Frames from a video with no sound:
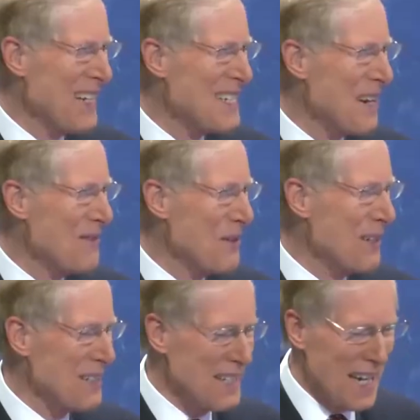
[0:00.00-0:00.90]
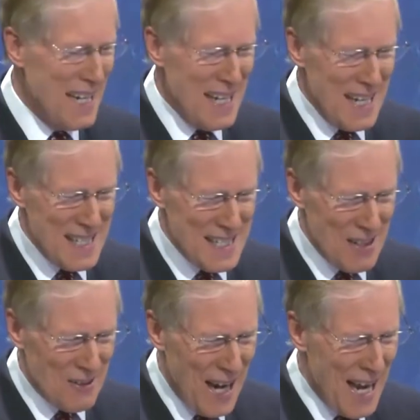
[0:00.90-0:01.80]
to have you here today. He's
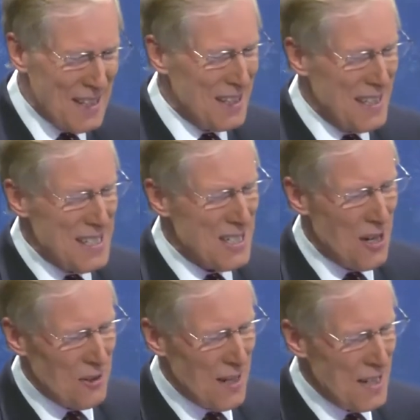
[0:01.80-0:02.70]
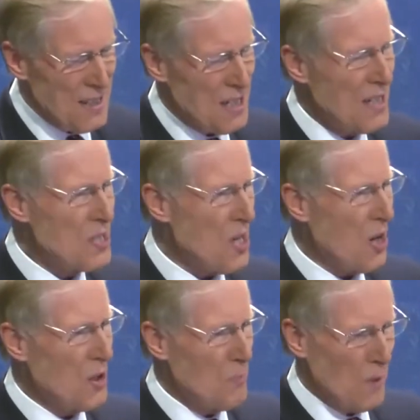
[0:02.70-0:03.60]
another athlete, scholar athlete, a
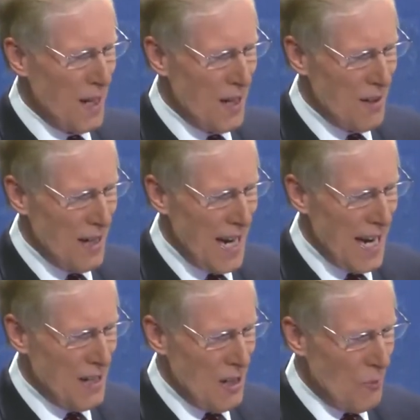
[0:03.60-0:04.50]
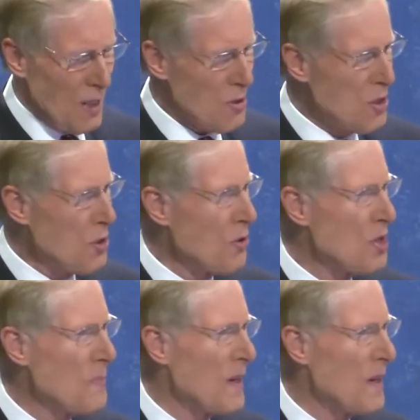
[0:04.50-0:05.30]
soccer player. And what else do you do in your spare